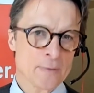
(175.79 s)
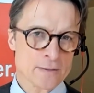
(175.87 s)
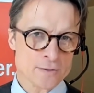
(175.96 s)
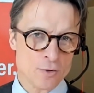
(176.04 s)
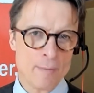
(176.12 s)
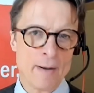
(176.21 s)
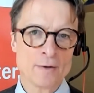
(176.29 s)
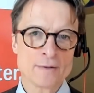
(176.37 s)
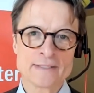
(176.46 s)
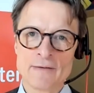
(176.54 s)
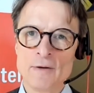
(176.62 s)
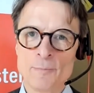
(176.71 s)
So about
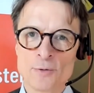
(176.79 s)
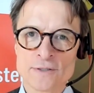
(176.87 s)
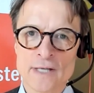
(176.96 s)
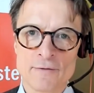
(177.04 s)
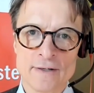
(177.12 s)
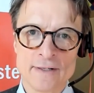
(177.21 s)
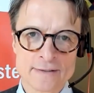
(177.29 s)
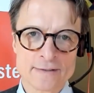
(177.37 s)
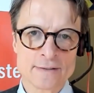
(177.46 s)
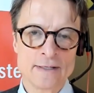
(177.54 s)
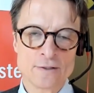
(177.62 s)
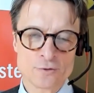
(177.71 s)
70% of it
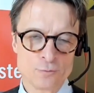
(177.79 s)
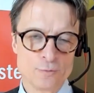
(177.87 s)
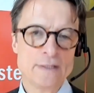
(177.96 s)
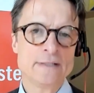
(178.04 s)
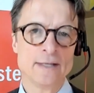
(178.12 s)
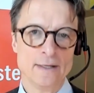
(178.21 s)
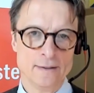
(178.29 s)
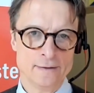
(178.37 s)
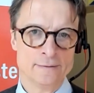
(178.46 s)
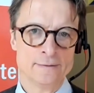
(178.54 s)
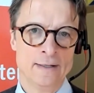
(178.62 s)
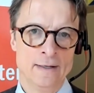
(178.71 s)
is is
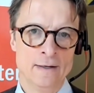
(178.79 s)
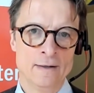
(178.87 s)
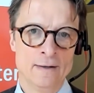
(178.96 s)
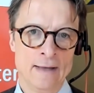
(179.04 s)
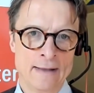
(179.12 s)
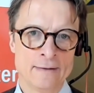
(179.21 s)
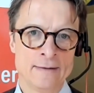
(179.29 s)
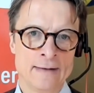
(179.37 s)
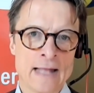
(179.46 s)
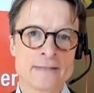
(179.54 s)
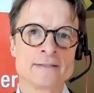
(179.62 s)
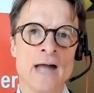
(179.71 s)
retail, uh, and
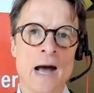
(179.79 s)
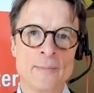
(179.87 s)
that's